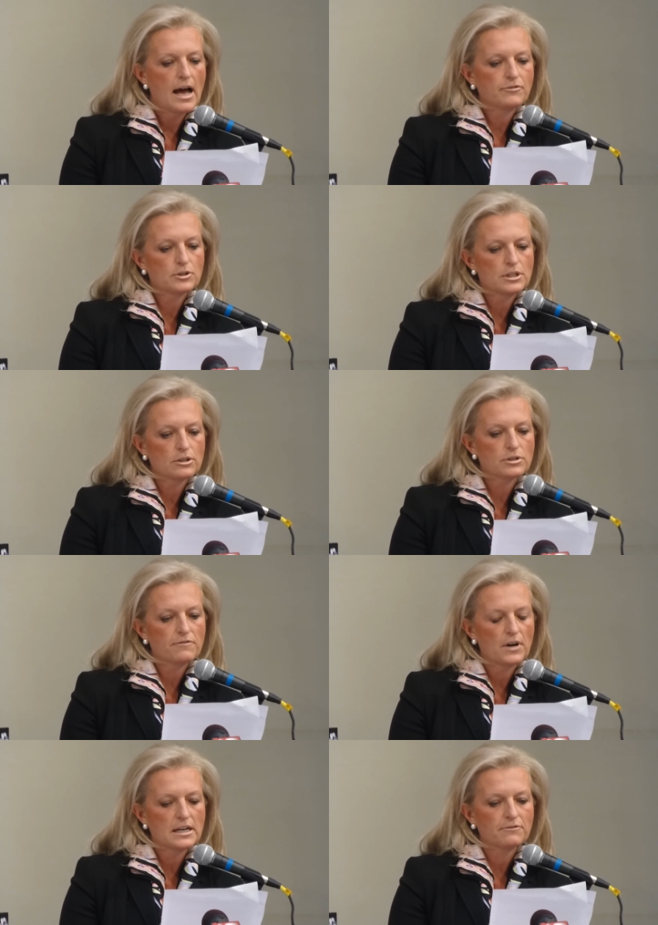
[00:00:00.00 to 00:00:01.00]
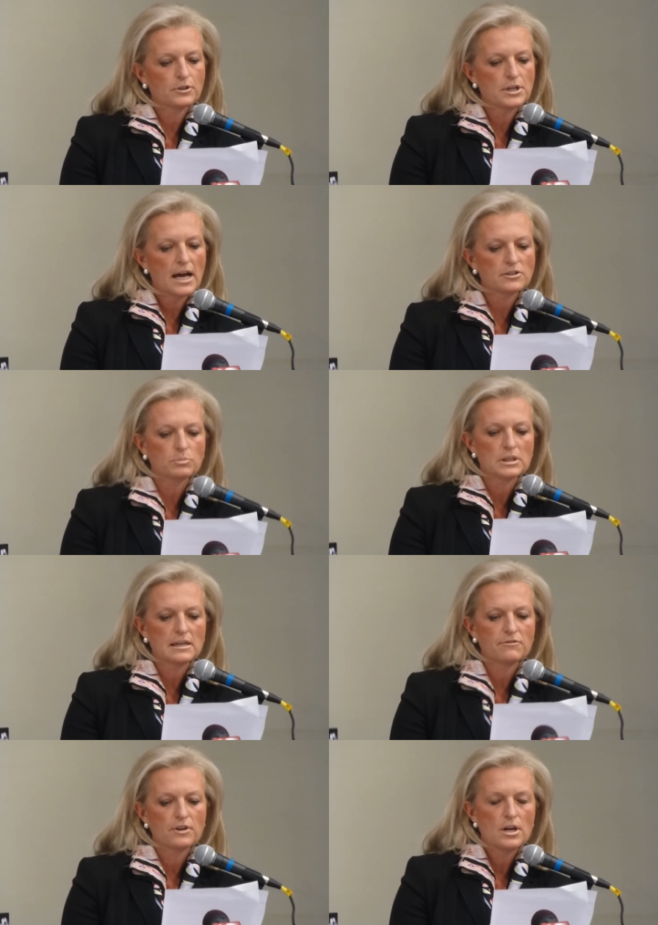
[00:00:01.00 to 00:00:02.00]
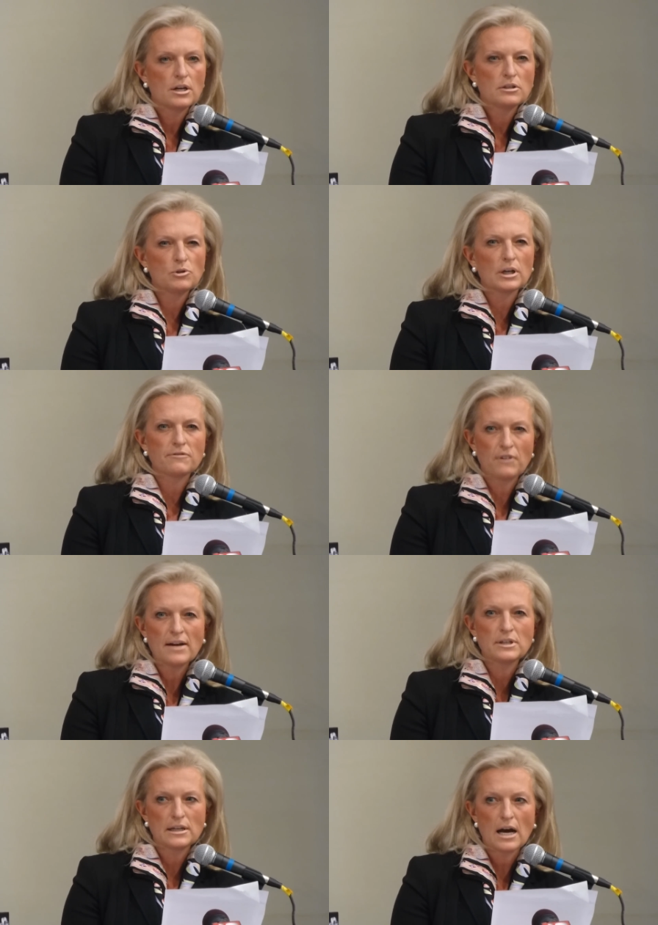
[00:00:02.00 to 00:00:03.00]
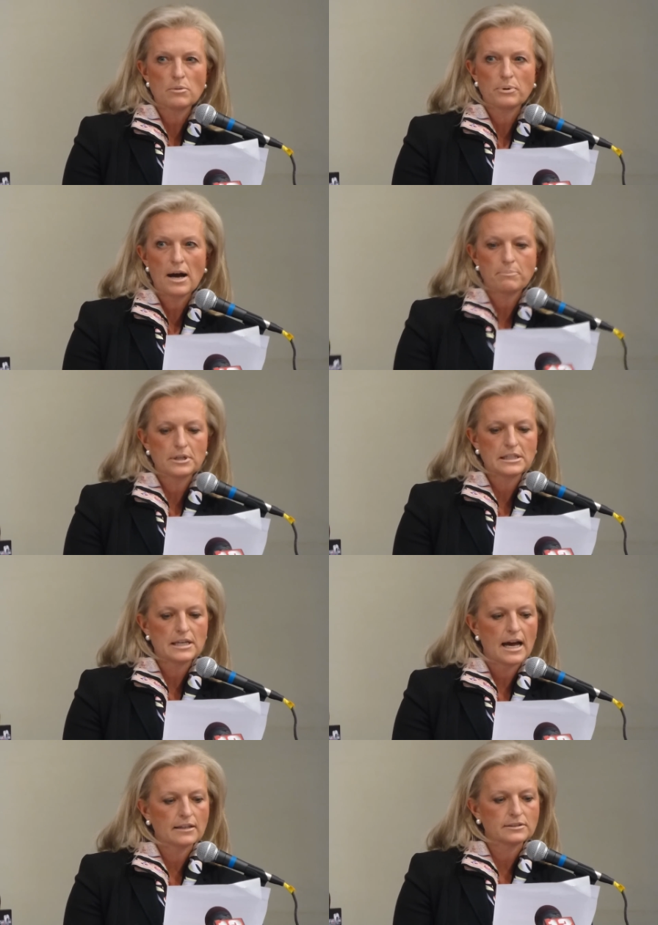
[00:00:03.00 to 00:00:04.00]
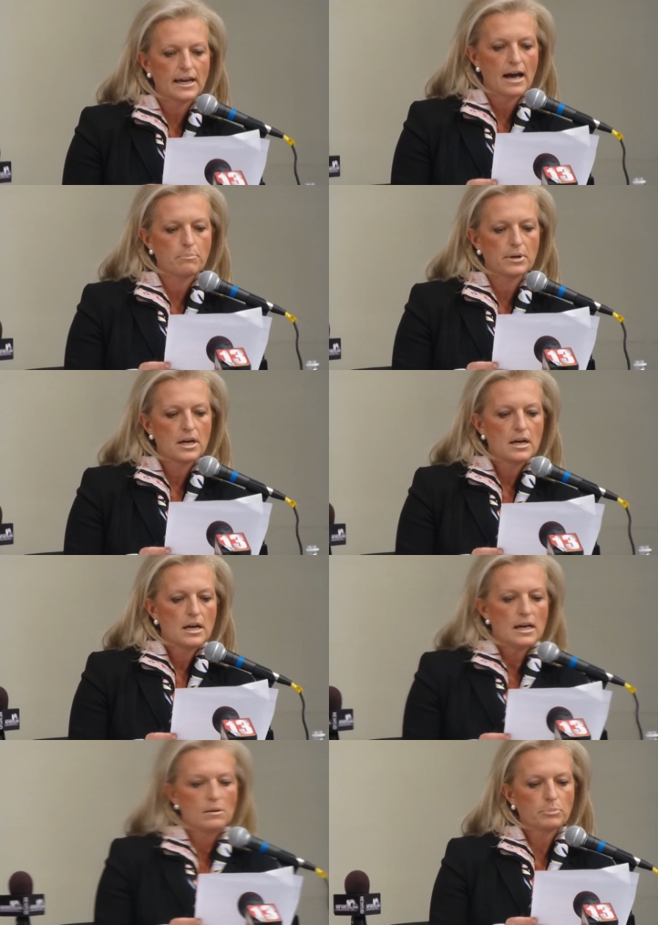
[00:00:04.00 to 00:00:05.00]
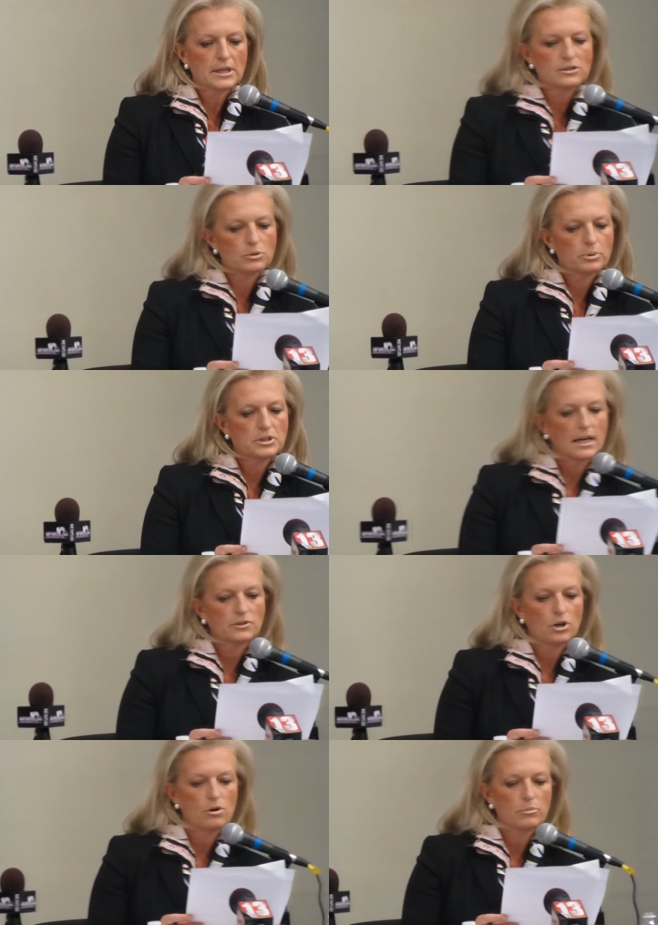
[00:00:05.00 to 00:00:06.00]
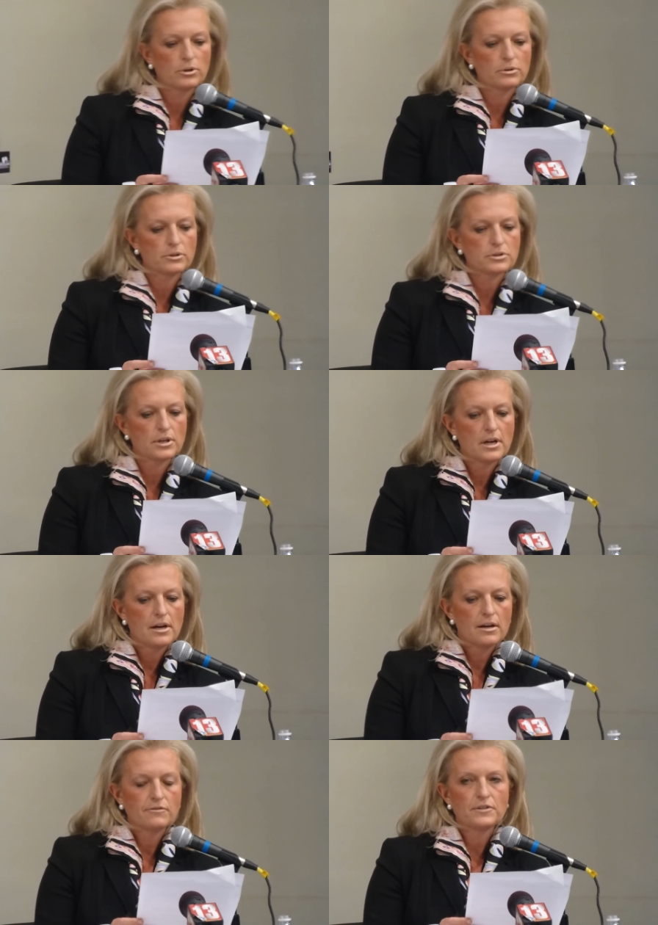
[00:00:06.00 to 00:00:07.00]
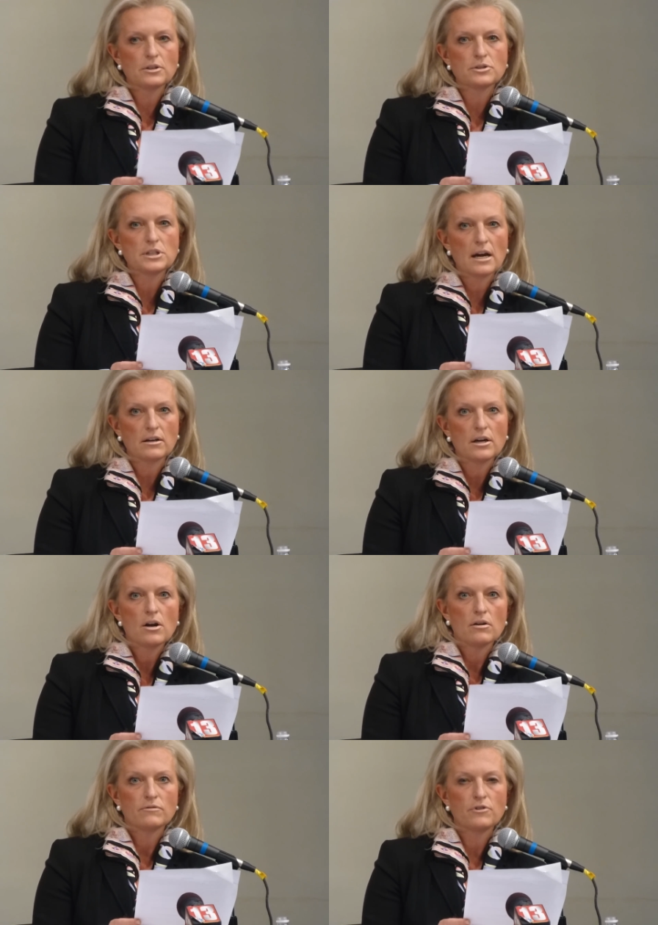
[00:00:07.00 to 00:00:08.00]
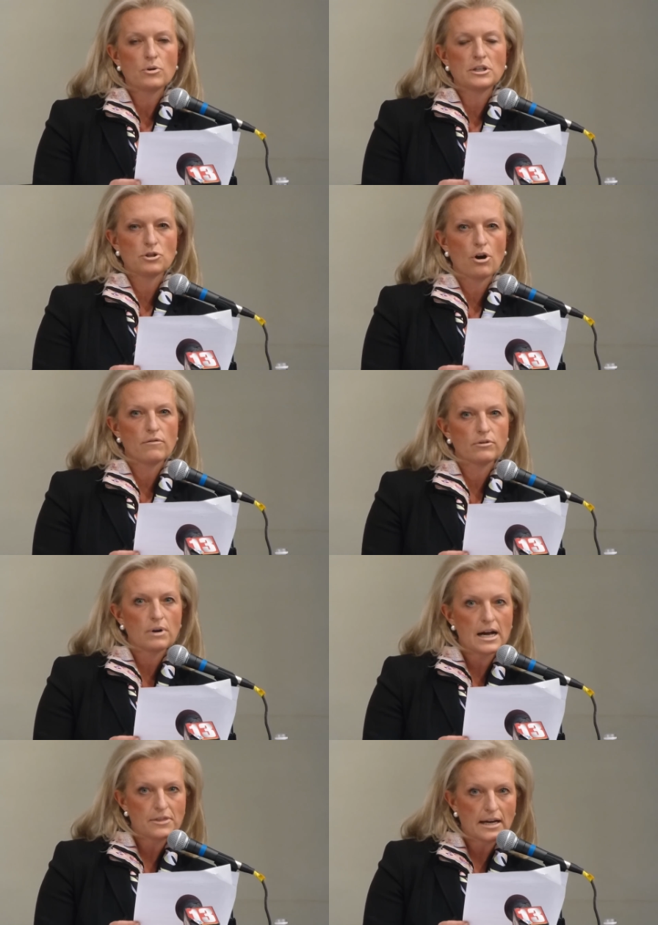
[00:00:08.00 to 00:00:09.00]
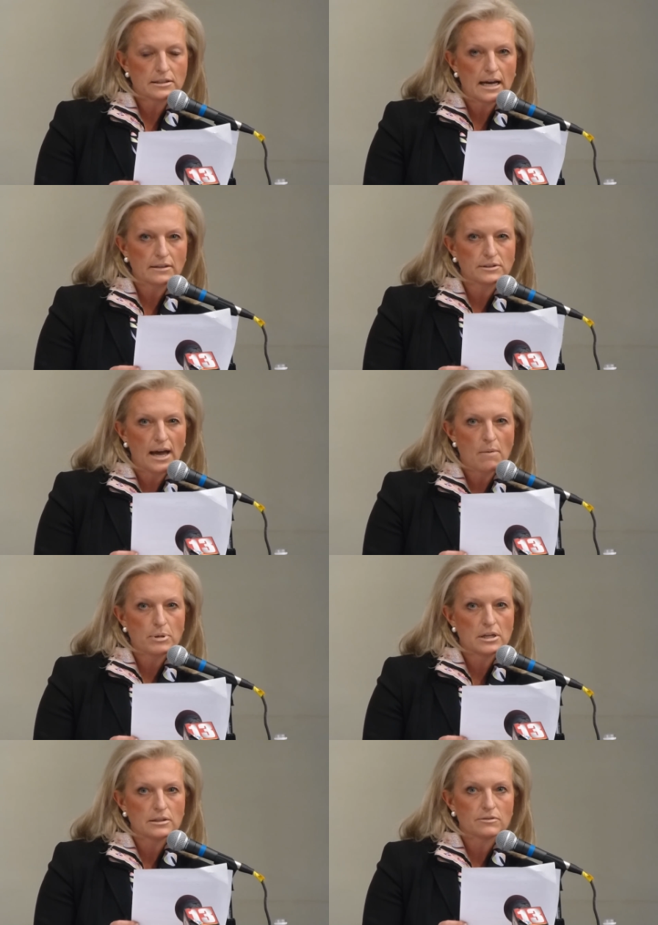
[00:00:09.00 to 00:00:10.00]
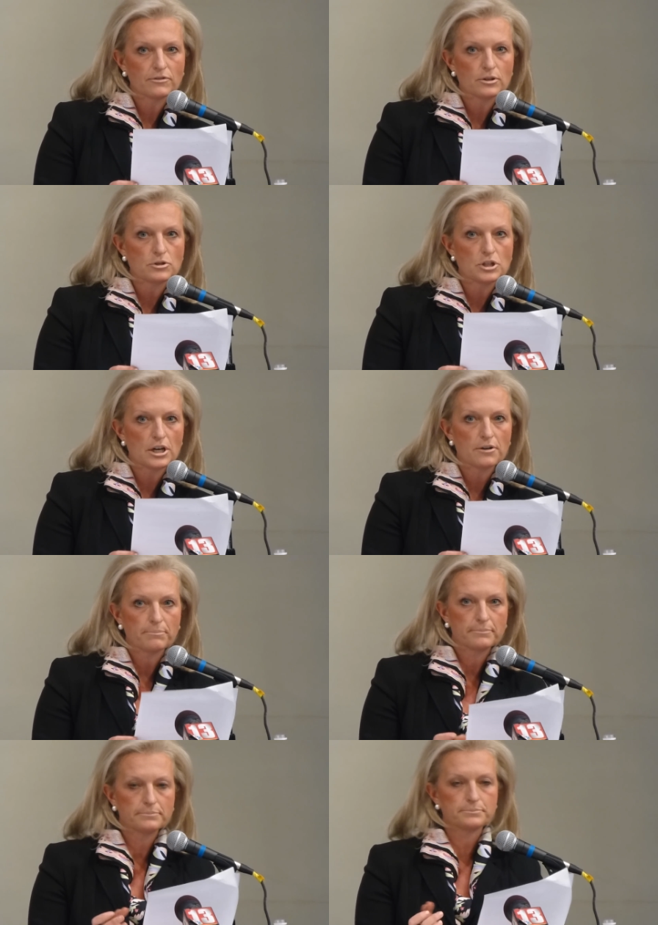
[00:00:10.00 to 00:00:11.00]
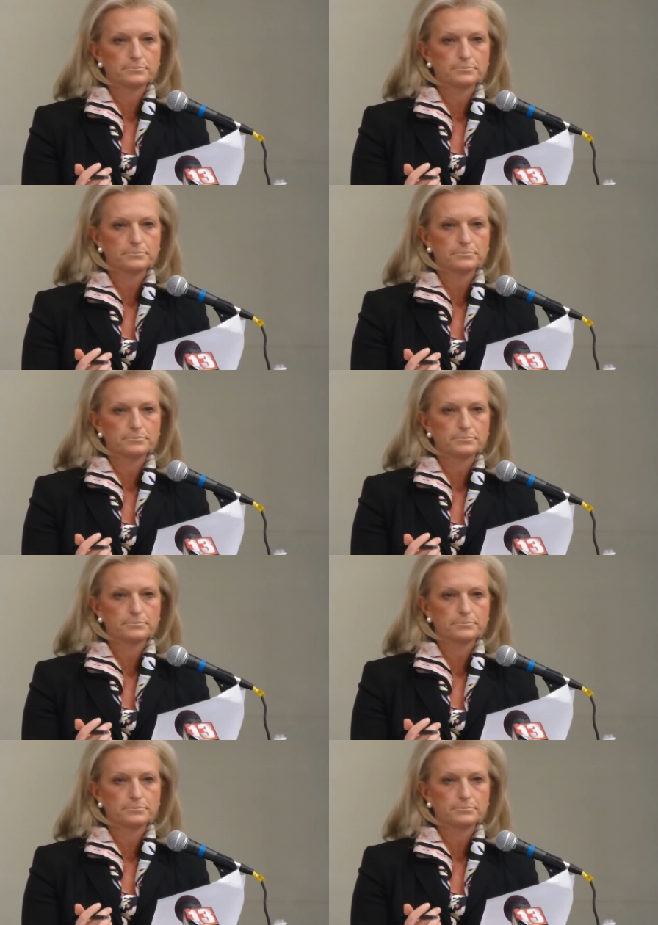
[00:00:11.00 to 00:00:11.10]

After years of fighting for tax relief, New York finally got a property tax cap in place to protect homeowners. Phil Steck voted to override that tax cap in its first year.